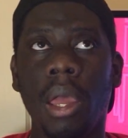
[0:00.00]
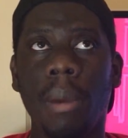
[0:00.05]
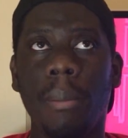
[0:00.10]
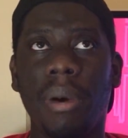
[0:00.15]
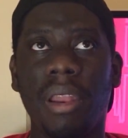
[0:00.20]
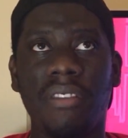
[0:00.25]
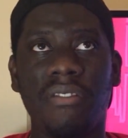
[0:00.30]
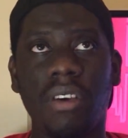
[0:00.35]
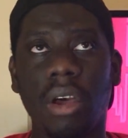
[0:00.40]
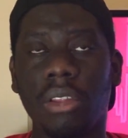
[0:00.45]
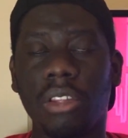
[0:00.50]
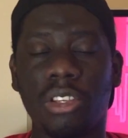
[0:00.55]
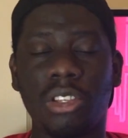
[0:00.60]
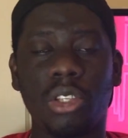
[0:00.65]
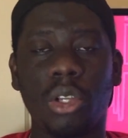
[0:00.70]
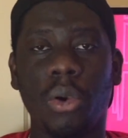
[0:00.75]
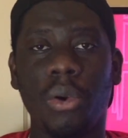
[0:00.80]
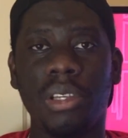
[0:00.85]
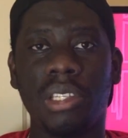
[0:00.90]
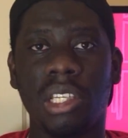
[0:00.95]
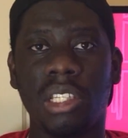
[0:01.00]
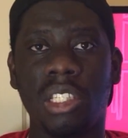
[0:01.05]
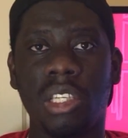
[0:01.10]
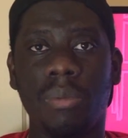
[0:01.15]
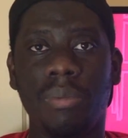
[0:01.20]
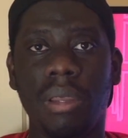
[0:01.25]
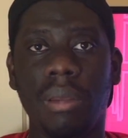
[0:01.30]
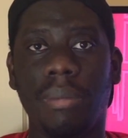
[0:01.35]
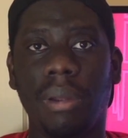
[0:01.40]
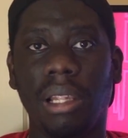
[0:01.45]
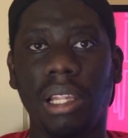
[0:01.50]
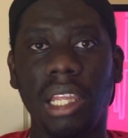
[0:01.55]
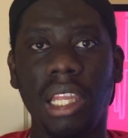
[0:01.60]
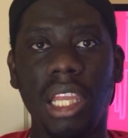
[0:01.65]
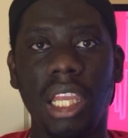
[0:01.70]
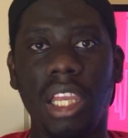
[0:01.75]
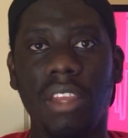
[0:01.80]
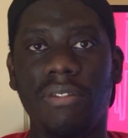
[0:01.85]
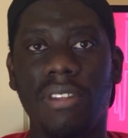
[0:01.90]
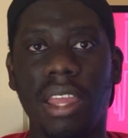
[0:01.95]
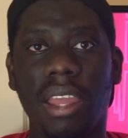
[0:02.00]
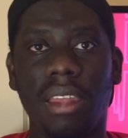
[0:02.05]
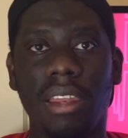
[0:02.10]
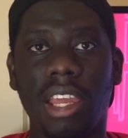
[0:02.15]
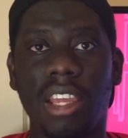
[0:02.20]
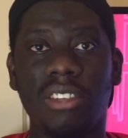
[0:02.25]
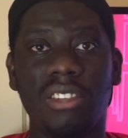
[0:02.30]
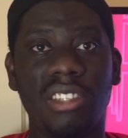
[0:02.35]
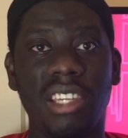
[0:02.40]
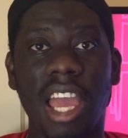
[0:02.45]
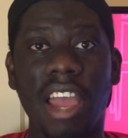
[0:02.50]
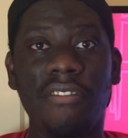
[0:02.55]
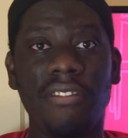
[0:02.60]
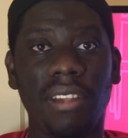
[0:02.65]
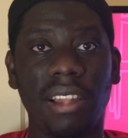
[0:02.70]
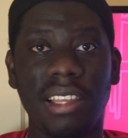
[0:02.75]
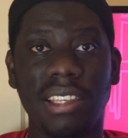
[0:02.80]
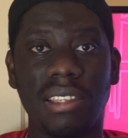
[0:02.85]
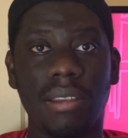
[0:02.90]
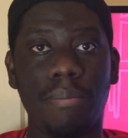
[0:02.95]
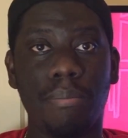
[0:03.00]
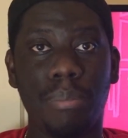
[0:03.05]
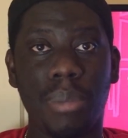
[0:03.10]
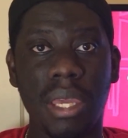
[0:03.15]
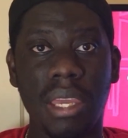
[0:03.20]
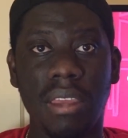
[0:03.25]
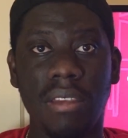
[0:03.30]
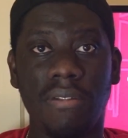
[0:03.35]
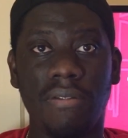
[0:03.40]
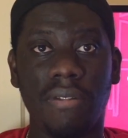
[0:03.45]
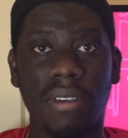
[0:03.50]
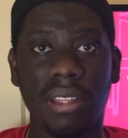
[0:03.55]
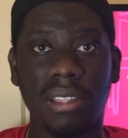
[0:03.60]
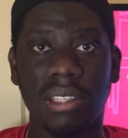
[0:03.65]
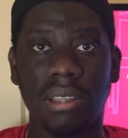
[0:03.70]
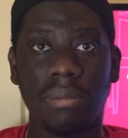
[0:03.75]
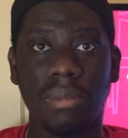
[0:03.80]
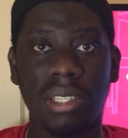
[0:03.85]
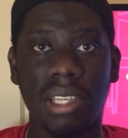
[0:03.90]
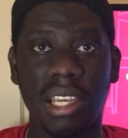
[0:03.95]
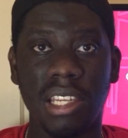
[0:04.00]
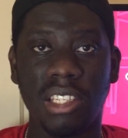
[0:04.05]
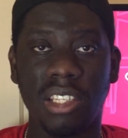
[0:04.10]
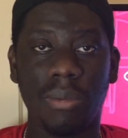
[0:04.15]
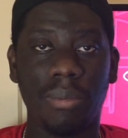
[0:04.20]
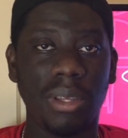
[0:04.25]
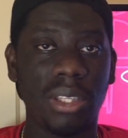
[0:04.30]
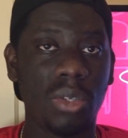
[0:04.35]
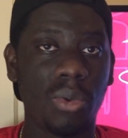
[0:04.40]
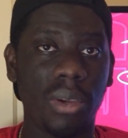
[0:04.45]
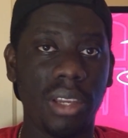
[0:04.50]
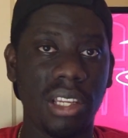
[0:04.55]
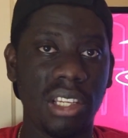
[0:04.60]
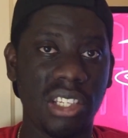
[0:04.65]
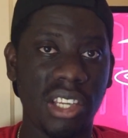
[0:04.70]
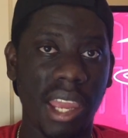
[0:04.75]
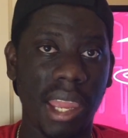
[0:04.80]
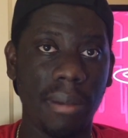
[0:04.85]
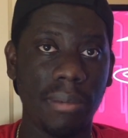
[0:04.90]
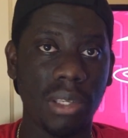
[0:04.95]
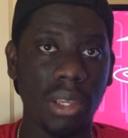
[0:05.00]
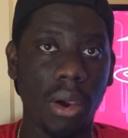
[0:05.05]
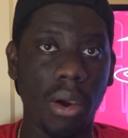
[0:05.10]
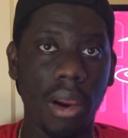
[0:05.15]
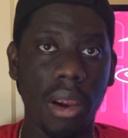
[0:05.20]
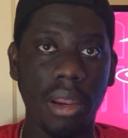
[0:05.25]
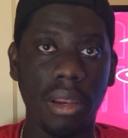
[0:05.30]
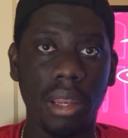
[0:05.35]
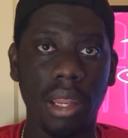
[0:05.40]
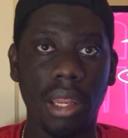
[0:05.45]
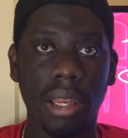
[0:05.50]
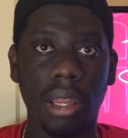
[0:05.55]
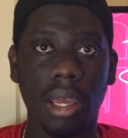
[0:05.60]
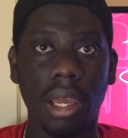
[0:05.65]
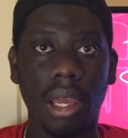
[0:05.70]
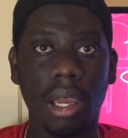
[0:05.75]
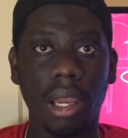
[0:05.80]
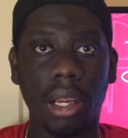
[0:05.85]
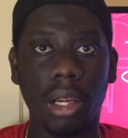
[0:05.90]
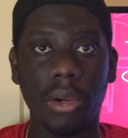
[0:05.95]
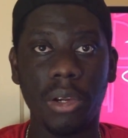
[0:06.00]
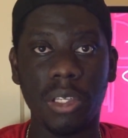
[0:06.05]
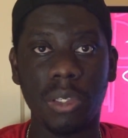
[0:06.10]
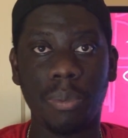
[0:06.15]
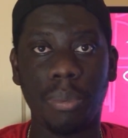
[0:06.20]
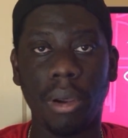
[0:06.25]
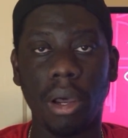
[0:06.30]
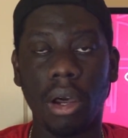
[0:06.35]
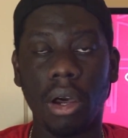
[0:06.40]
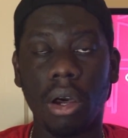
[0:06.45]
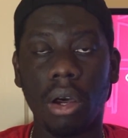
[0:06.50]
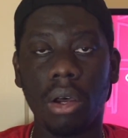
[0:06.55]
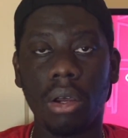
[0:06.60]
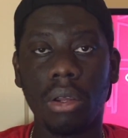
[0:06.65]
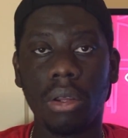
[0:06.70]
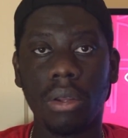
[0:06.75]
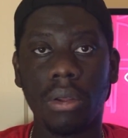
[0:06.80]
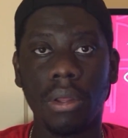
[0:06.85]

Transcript: But if all the stories are to be believed, then there's definitely some beef and some tension between James Harden and Chris Paul.